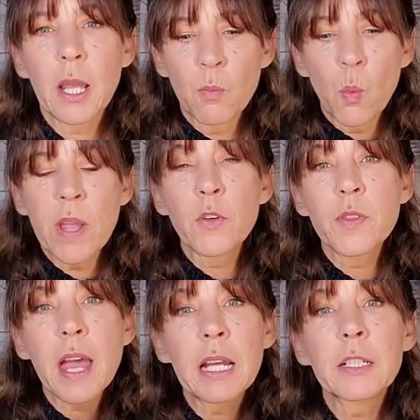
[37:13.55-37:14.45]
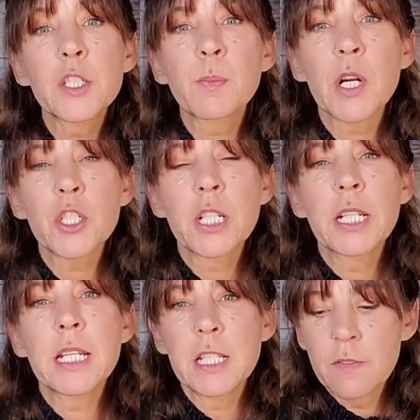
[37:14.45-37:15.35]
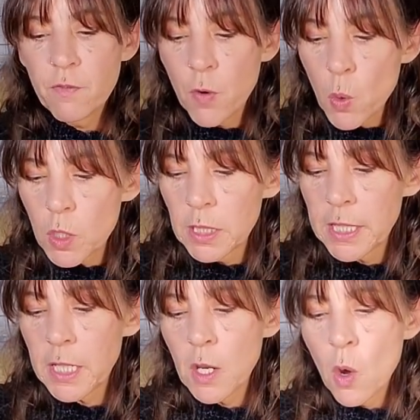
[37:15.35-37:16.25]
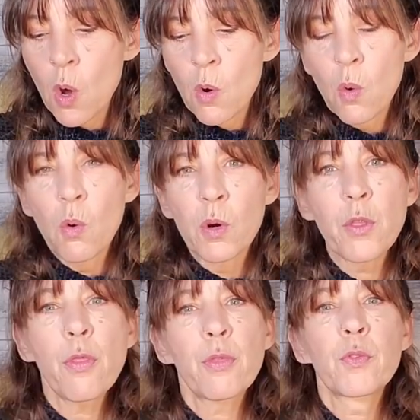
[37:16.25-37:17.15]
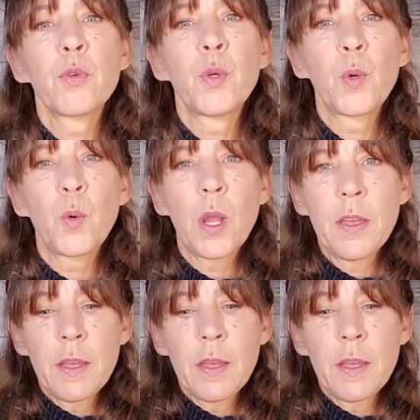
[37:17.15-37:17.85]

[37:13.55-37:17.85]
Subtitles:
and whether that expression is vocally or through